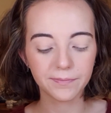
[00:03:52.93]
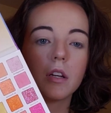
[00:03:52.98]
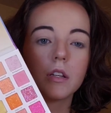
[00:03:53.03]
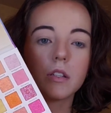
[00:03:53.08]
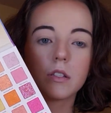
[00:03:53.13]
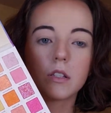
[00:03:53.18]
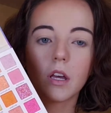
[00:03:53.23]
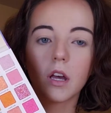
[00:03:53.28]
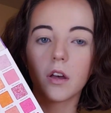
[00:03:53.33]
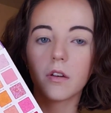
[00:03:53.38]

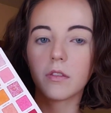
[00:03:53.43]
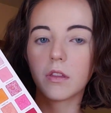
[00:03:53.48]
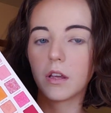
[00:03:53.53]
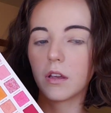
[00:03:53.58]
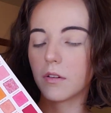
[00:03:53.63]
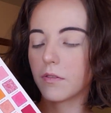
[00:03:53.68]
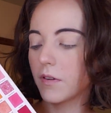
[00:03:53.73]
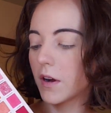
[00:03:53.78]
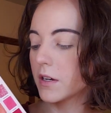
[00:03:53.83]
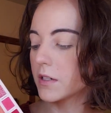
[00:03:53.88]
So the
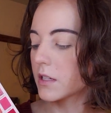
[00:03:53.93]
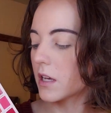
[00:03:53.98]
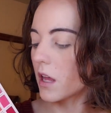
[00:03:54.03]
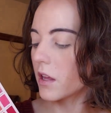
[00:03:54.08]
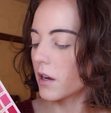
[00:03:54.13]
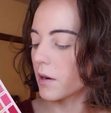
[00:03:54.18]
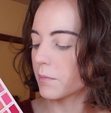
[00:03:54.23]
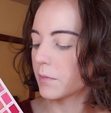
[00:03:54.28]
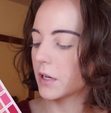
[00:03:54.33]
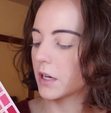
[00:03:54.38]
first color
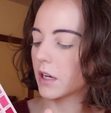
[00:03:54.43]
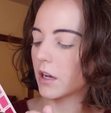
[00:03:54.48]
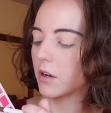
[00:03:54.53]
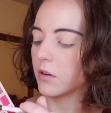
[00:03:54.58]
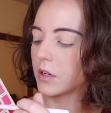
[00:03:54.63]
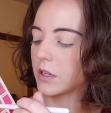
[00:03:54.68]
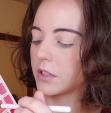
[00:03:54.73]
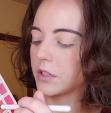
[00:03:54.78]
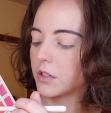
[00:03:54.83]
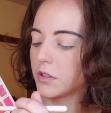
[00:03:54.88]
I'm gonna go
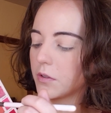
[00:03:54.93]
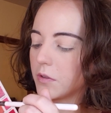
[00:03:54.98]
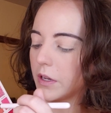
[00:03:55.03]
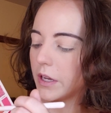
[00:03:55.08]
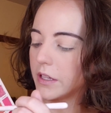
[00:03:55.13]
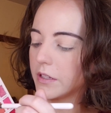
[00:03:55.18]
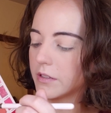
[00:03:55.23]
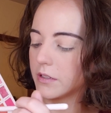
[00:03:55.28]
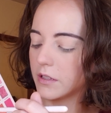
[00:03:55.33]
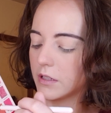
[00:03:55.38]
into
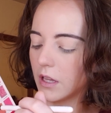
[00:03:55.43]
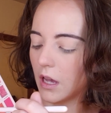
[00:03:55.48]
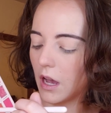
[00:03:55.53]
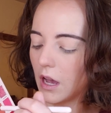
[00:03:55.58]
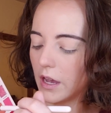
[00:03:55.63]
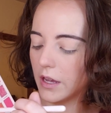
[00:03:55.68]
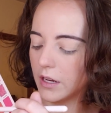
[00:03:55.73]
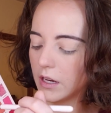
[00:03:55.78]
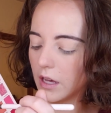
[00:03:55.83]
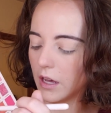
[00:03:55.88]
is
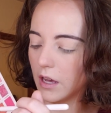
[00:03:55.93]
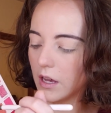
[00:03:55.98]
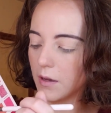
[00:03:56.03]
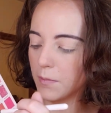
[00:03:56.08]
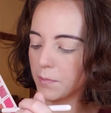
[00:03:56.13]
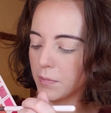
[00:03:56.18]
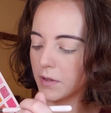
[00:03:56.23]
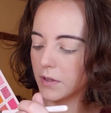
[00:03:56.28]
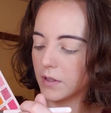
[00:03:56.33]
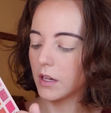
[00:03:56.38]
Dyed Up.